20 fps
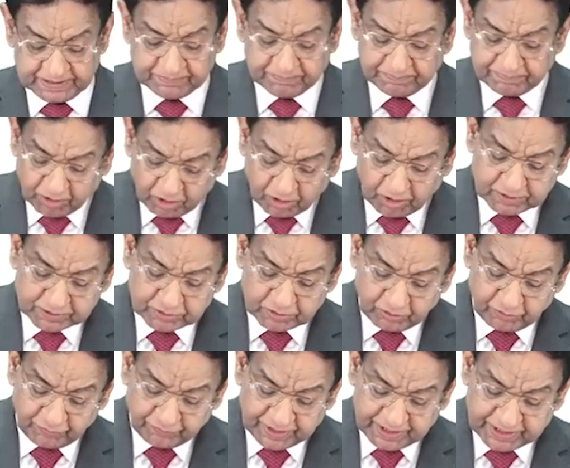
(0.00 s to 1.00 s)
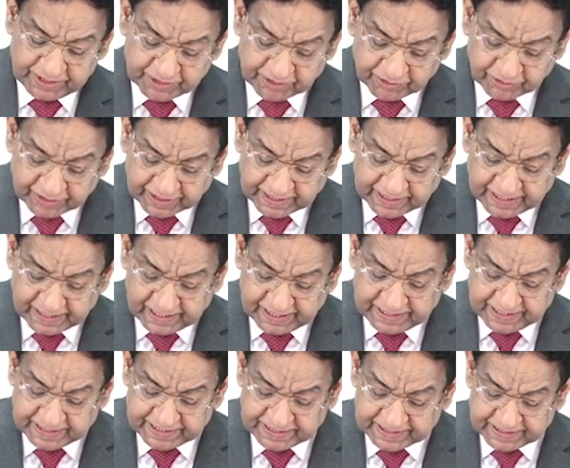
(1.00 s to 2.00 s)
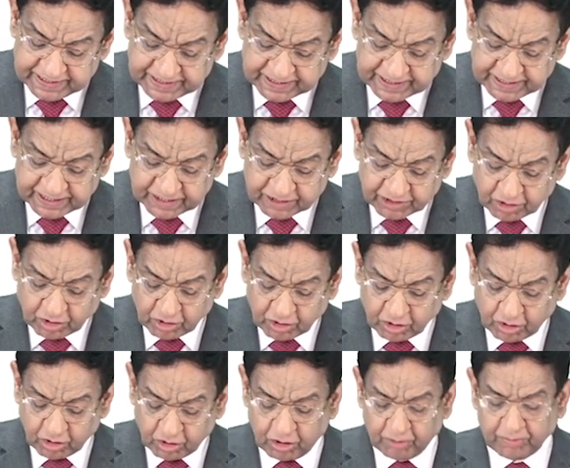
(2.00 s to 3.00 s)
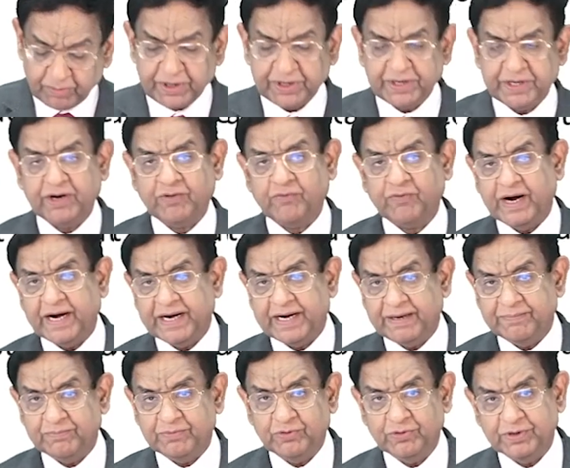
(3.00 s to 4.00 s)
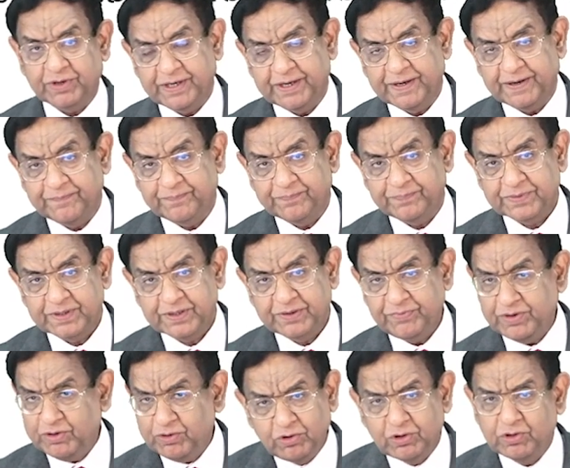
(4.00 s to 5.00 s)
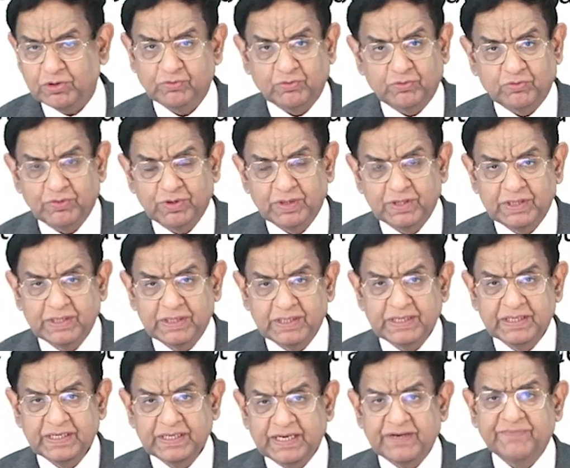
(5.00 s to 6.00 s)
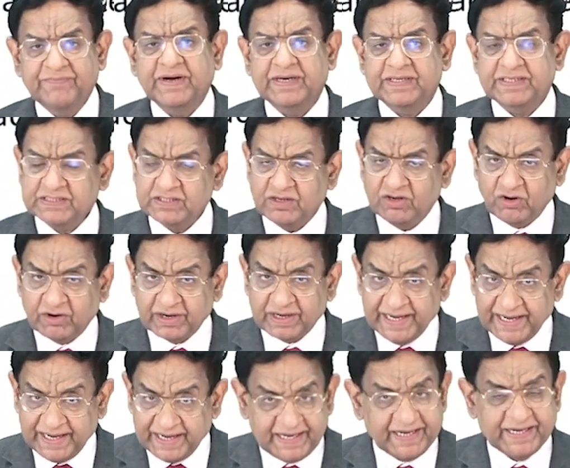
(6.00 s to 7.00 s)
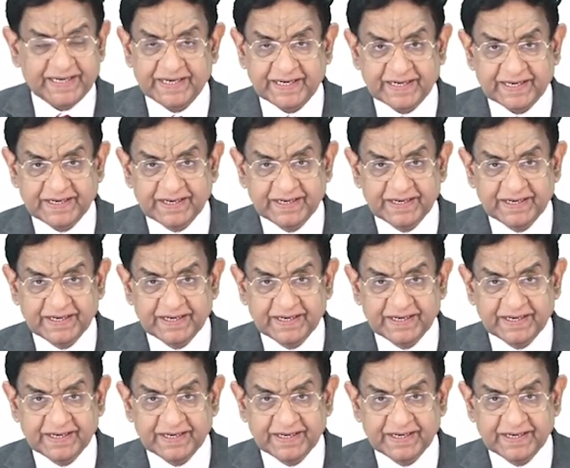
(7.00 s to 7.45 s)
Although we rarely need it in community acquired pneumonia. We don't do. In fact, it's not needed.